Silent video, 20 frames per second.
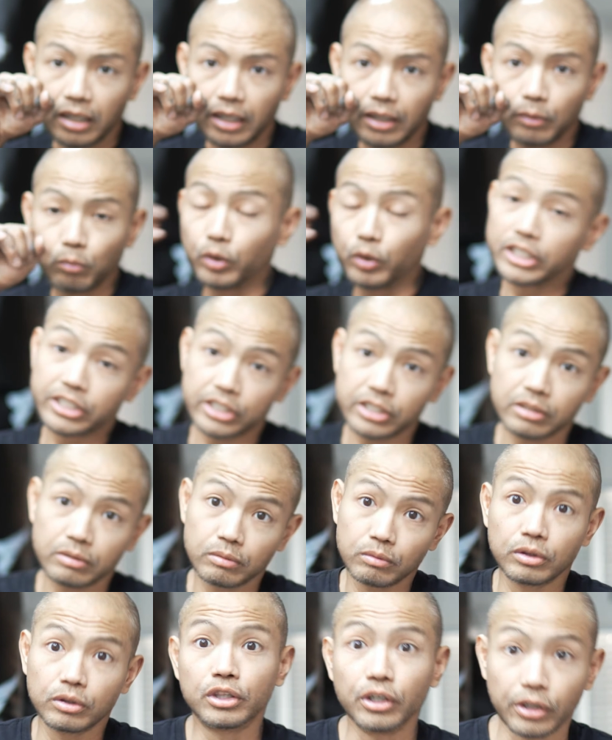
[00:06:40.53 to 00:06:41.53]
Which
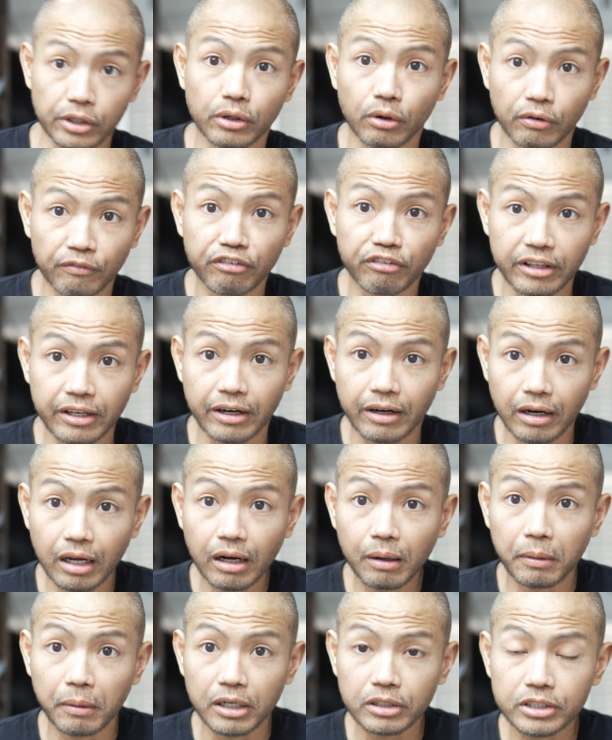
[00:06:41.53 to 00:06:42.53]
they're known for their
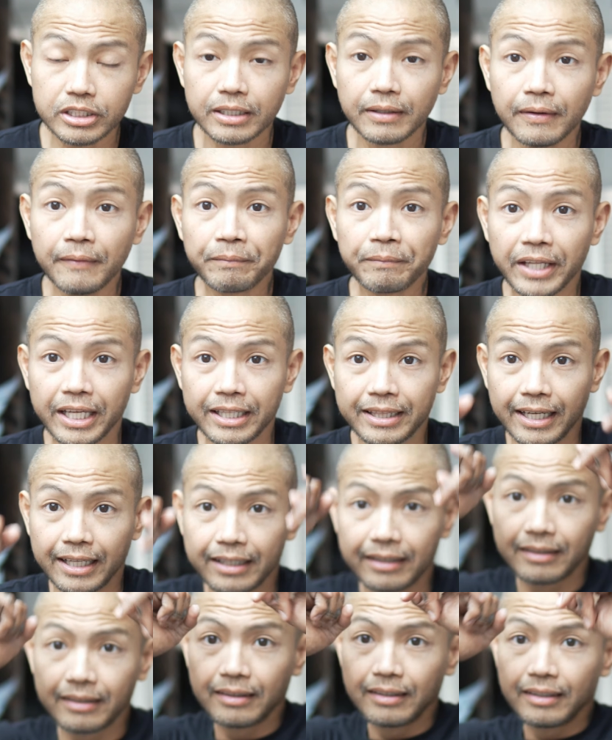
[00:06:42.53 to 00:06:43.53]
elbows. And
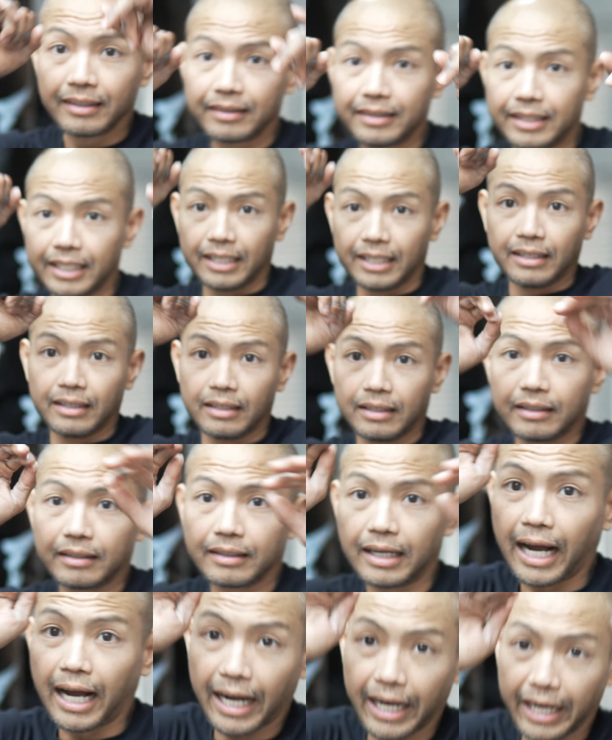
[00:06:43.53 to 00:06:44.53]
then the
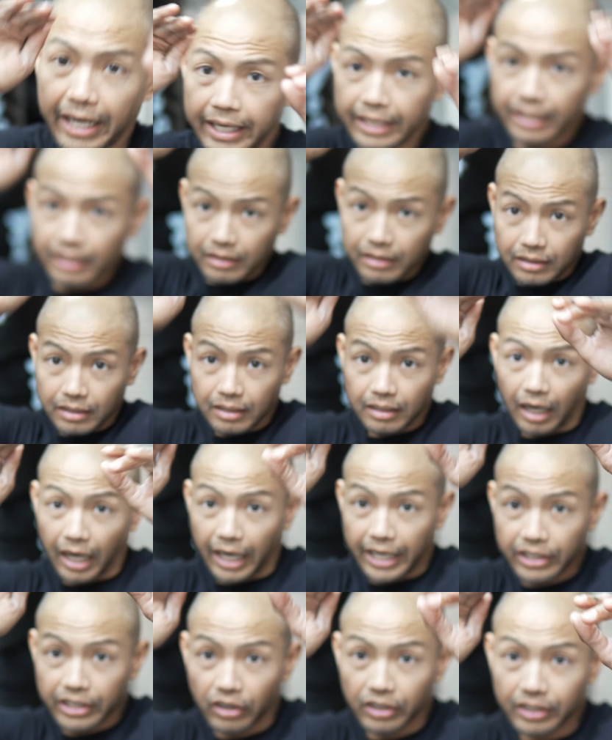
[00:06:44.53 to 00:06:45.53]
high
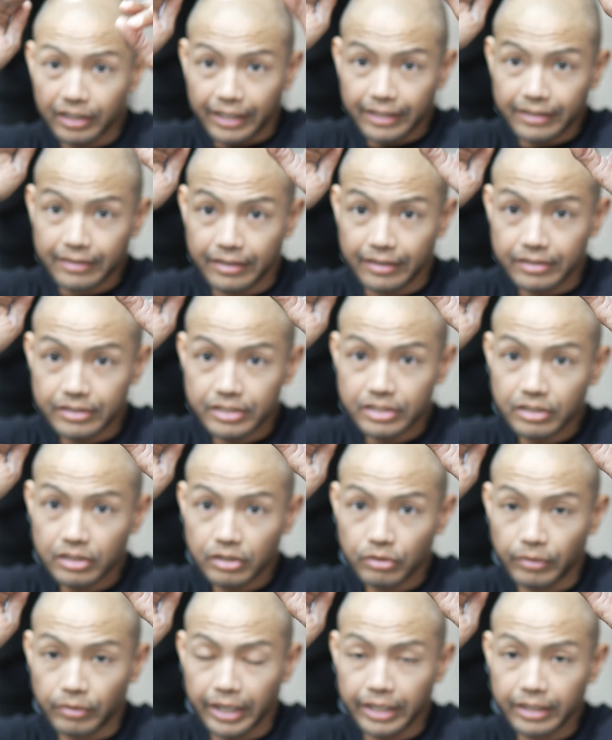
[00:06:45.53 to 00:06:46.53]
guard like this,
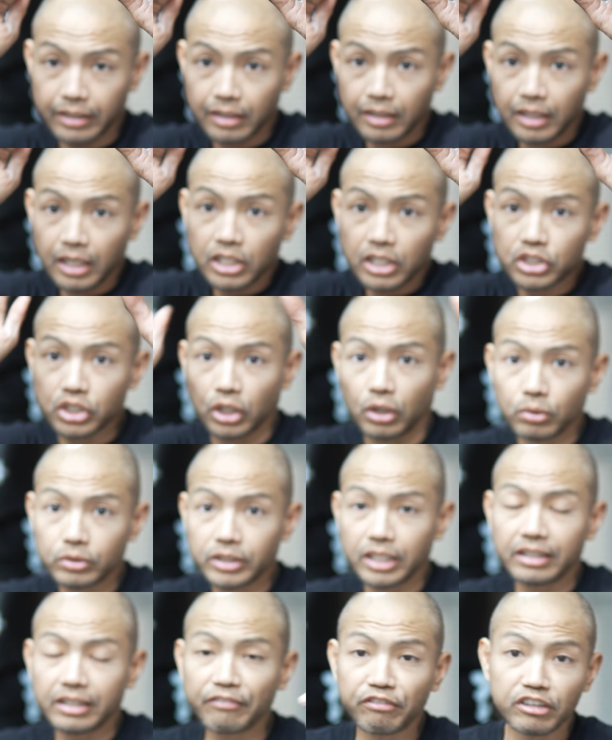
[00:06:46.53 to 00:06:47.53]
right? So
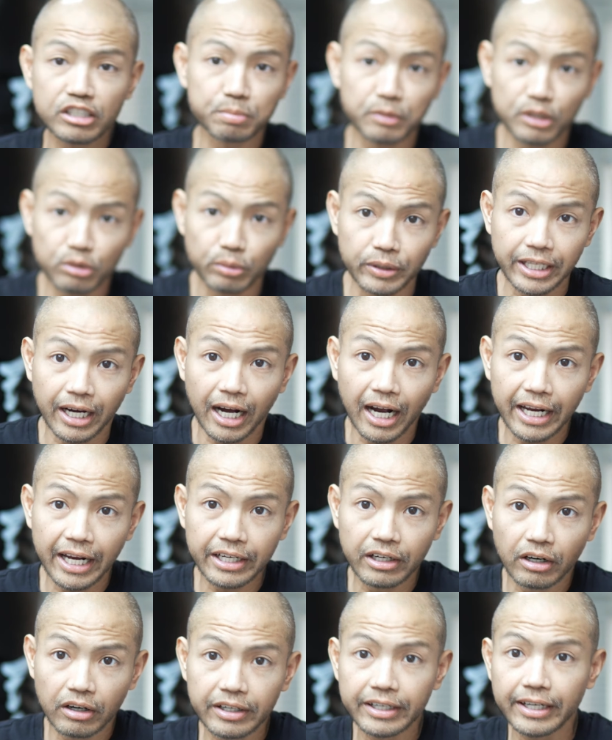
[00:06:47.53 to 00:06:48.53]
the difference between the high
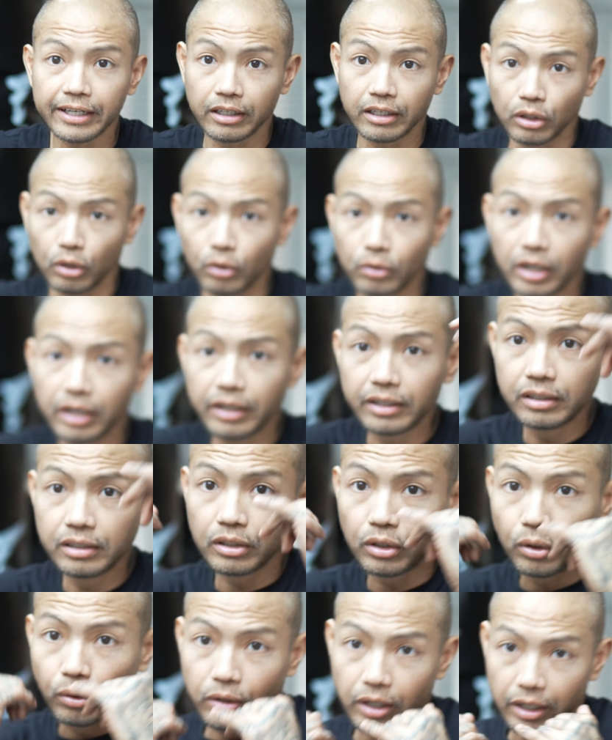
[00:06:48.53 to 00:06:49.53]
guard and low
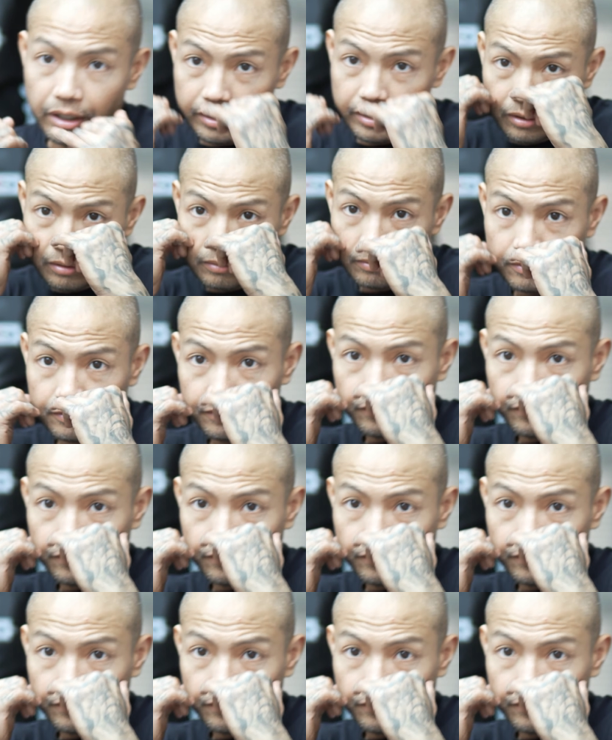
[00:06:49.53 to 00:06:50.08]
guard,